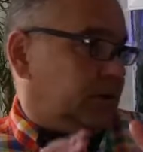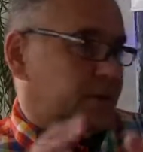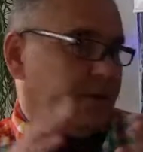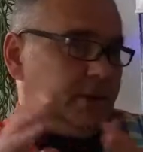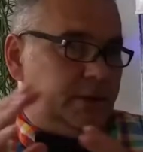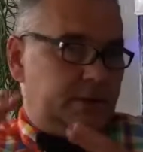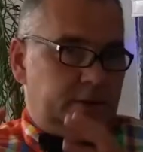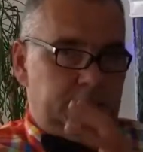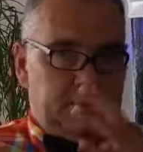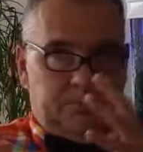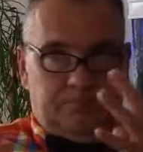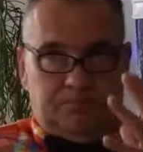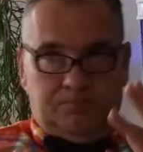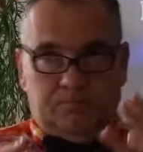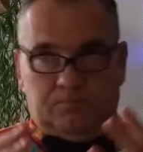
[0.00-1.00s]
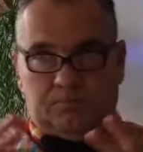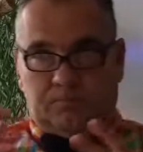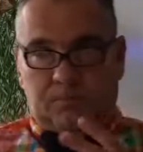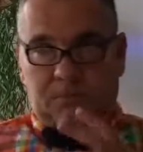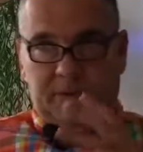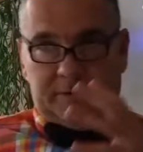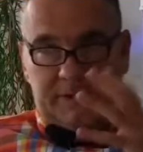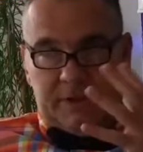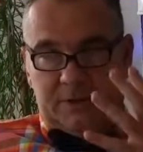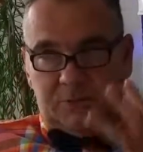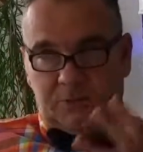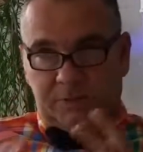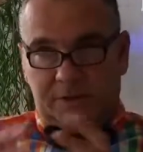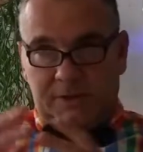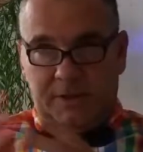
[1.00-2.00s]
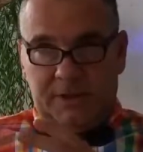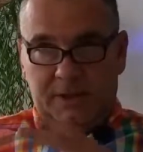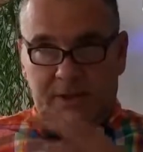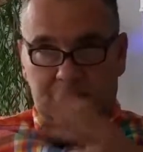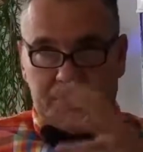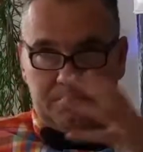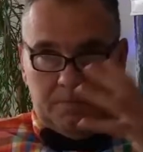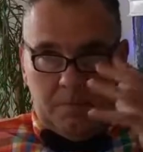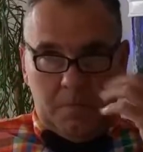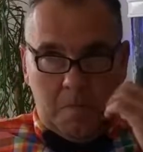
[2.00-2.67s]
uh, it's interesting